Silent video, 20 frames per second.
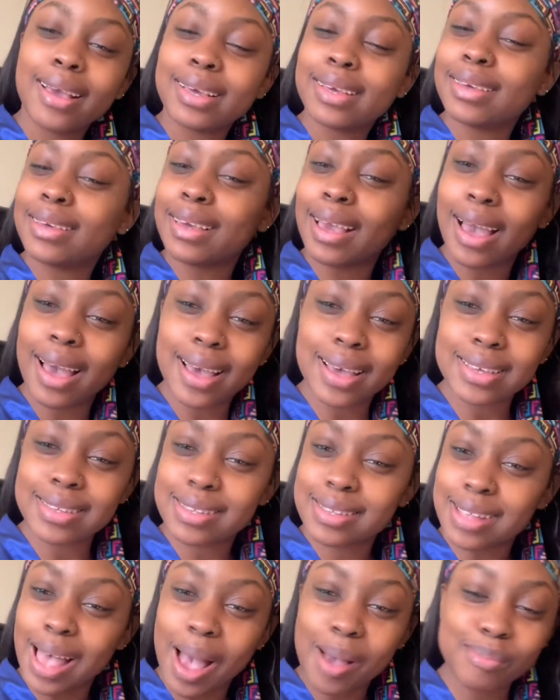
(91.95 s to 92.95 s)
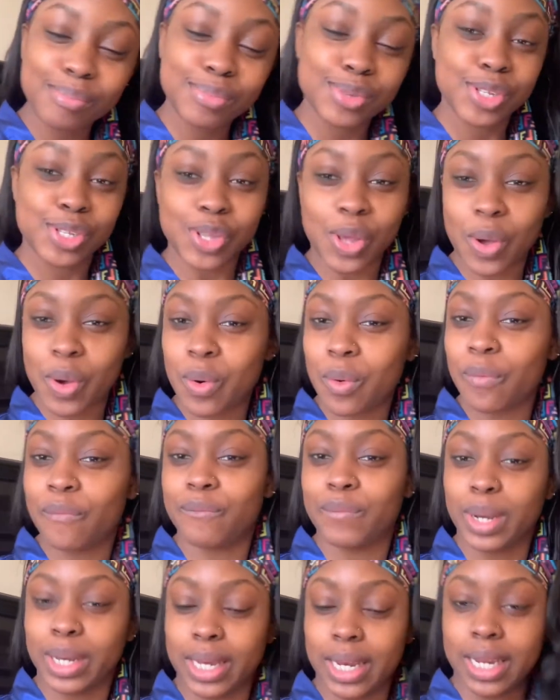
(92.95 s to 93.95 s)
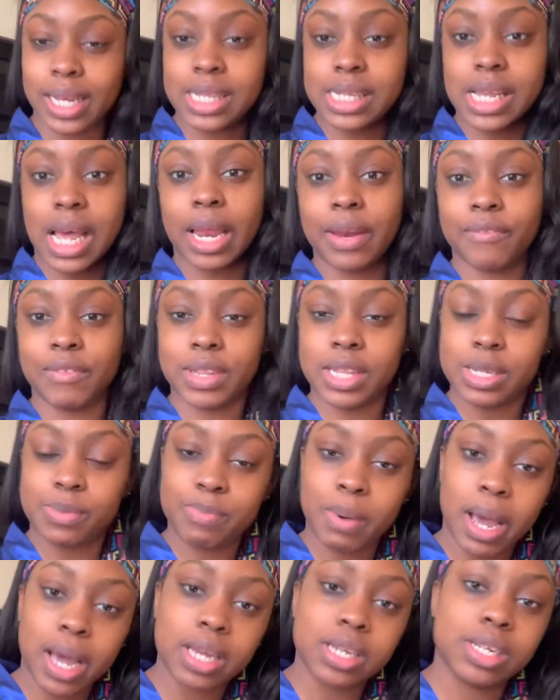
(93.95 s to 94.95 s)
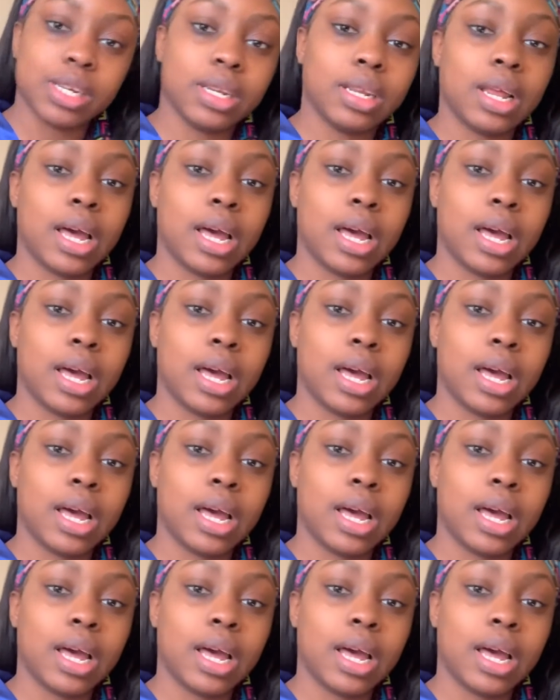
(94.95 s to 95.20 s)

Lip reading: Yes, I'm so freaking excited for this pageant.